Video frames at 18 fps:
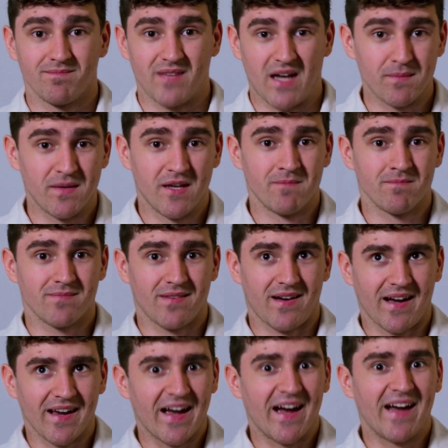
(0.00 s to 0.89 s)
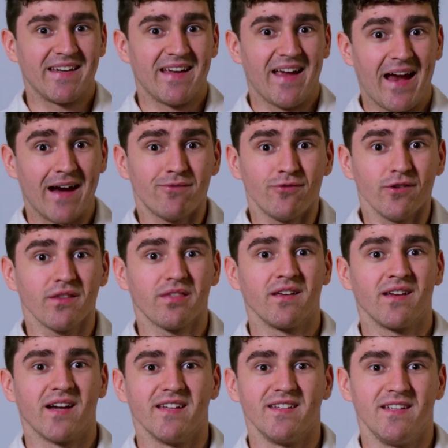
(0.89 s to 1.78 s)
I mean, I had
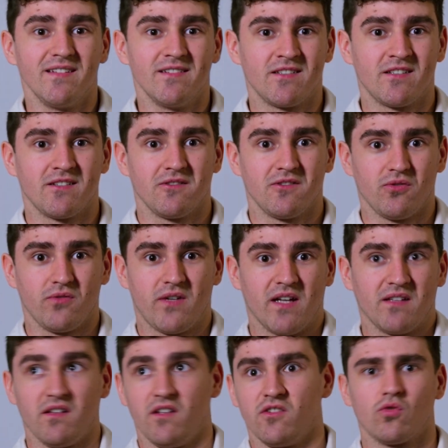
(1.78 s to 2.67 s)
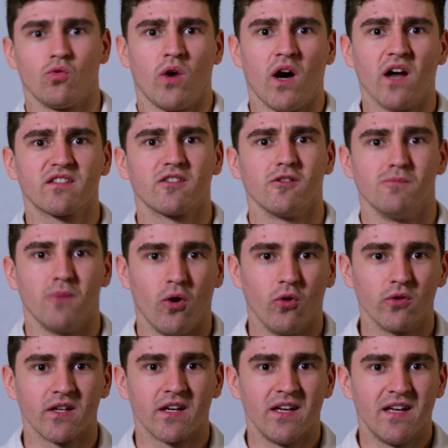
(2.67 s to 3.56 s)
everything I needed to get into hustle
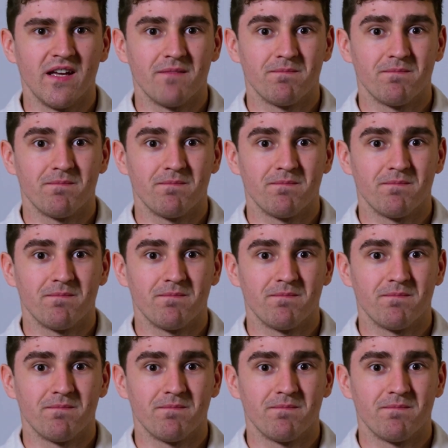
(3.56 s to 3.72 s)
mode